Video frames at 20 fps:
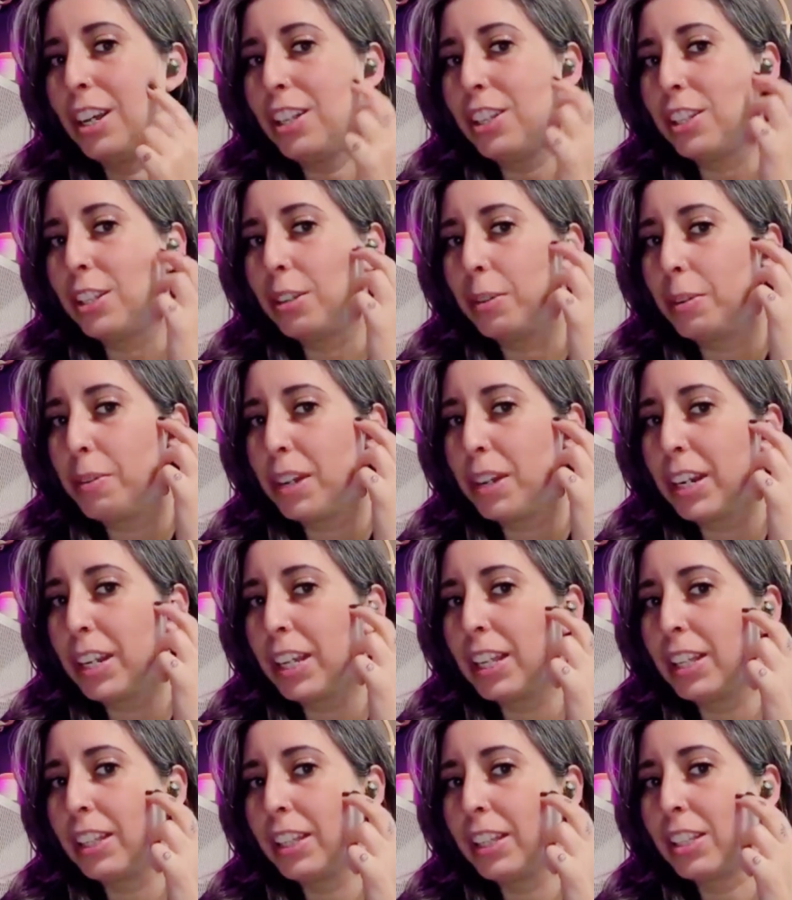So we want to
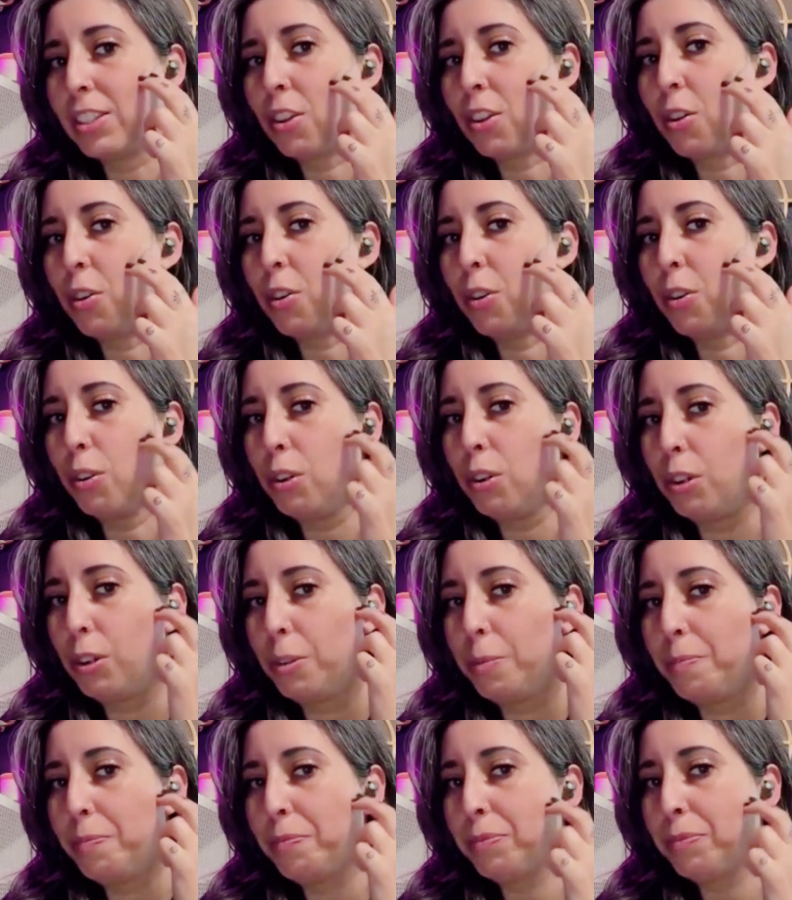hit this
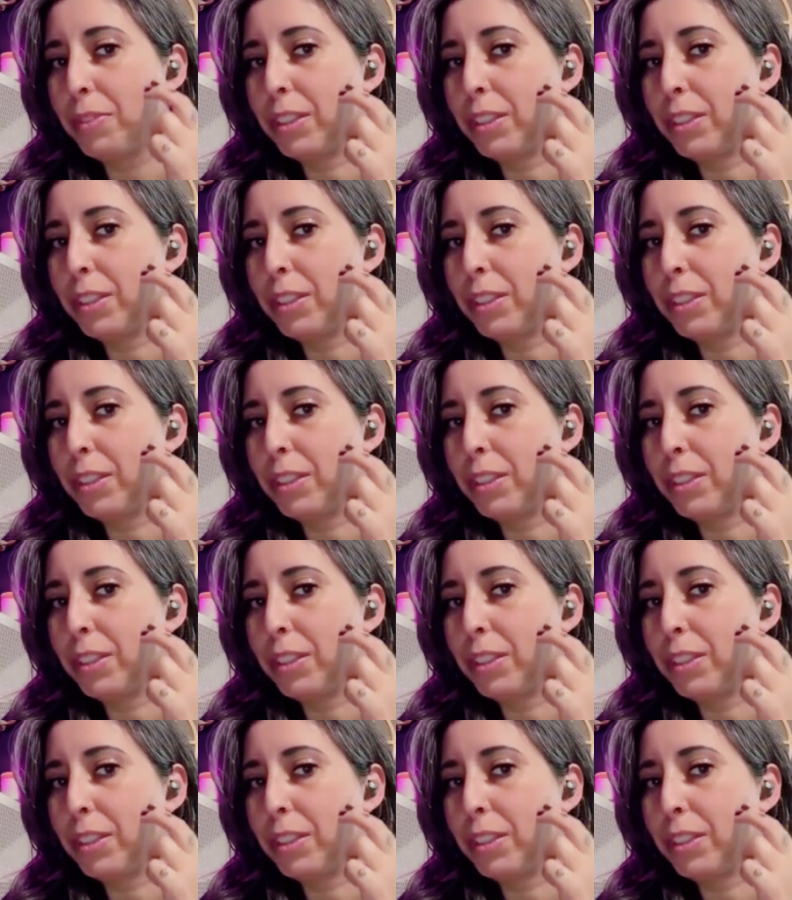whole